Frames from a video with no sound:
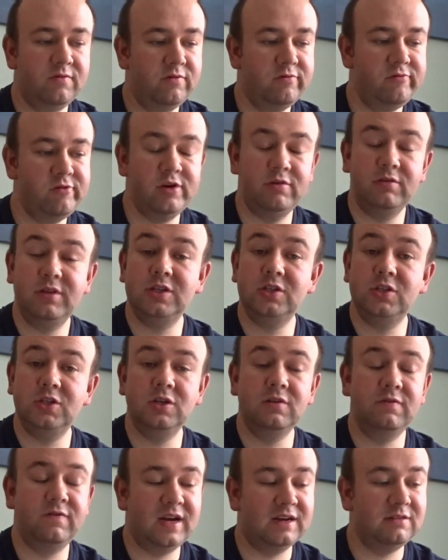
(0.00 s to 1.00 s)
the
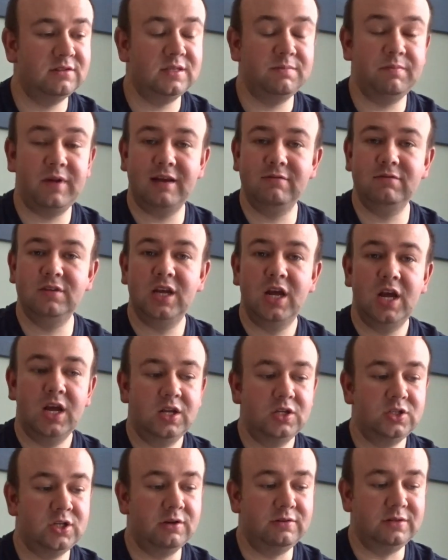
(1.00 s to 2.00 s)

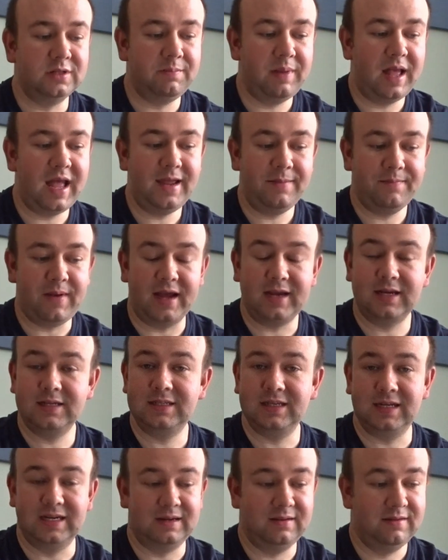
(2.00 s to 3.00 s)
£2,000 total payback
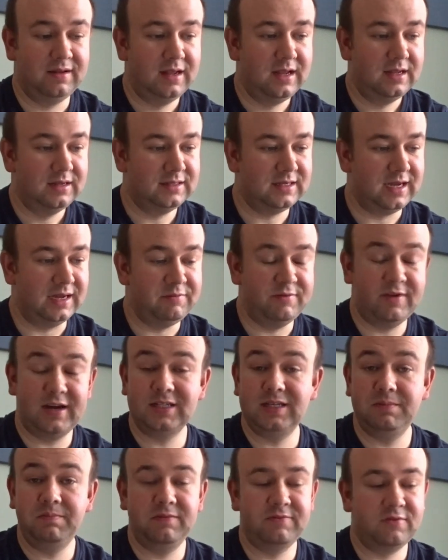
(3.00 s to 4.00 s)
time. We've
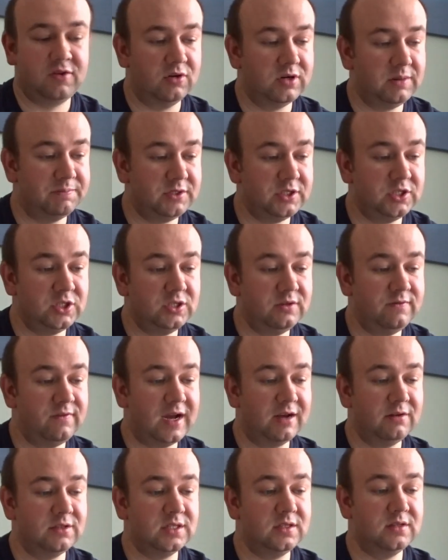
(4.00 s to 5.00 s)
actually gone up to
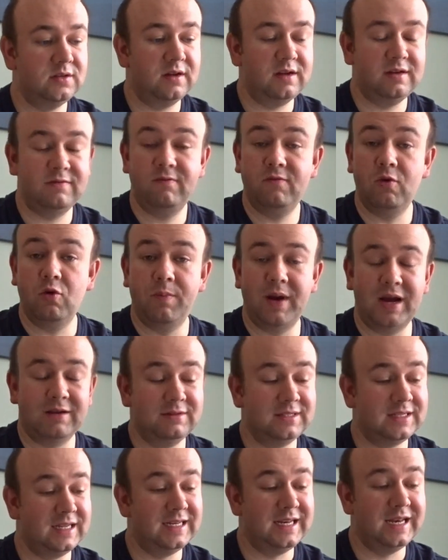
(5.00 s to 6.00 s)

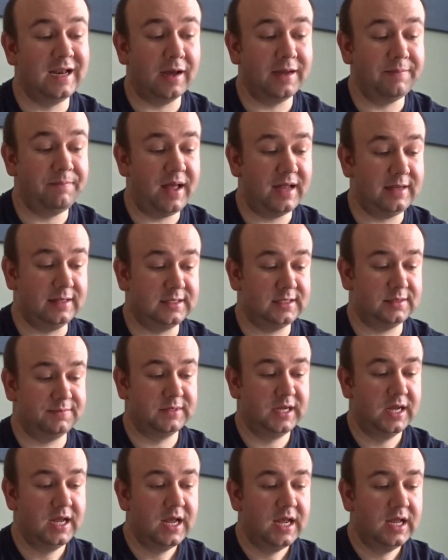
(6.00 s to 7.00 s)
£2,004.09.
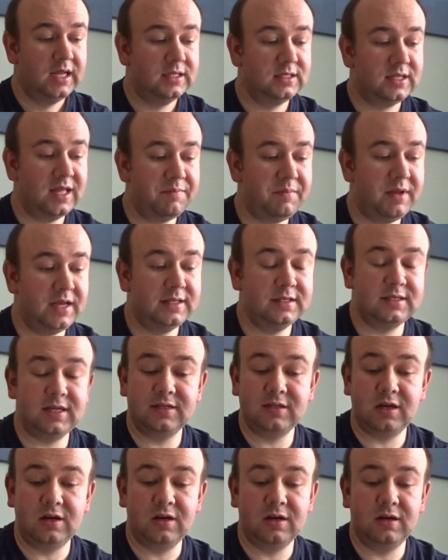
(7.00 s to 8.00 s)
So that means
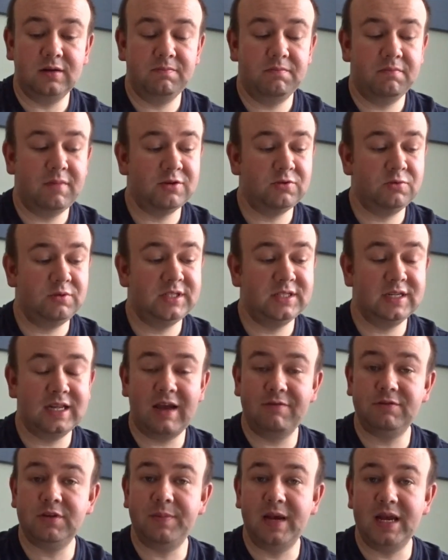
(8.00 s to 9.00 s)
that our amount we still
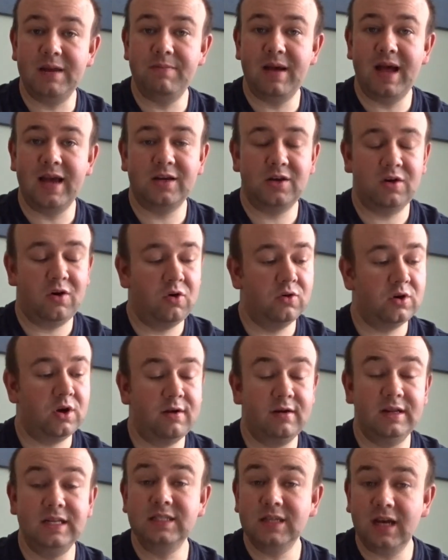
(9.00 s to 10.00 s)
have to pay back on
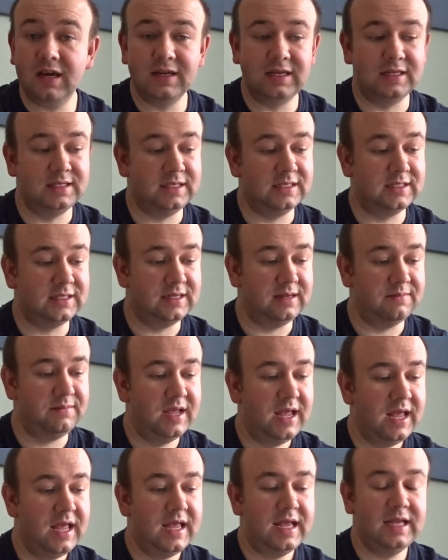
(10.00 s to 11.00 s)
our entire
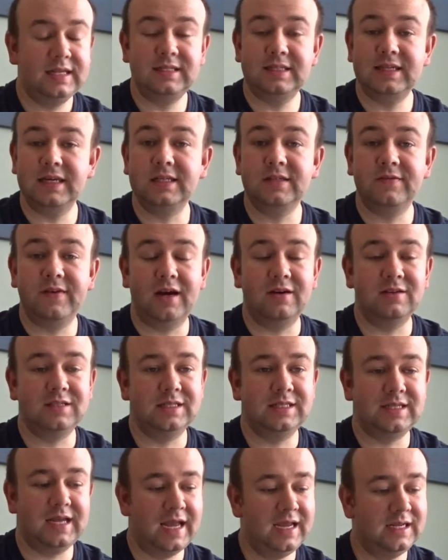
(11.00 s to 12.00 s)
system is
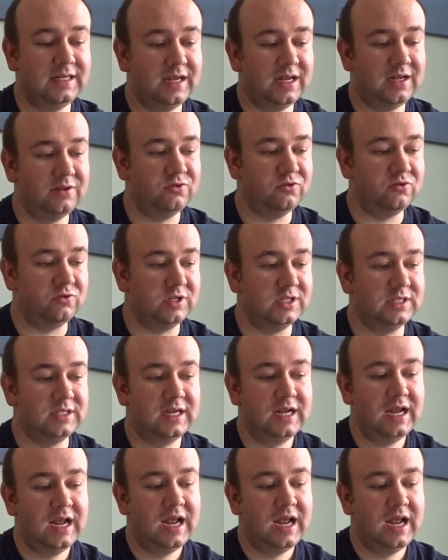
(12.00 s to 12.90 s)
£6,800,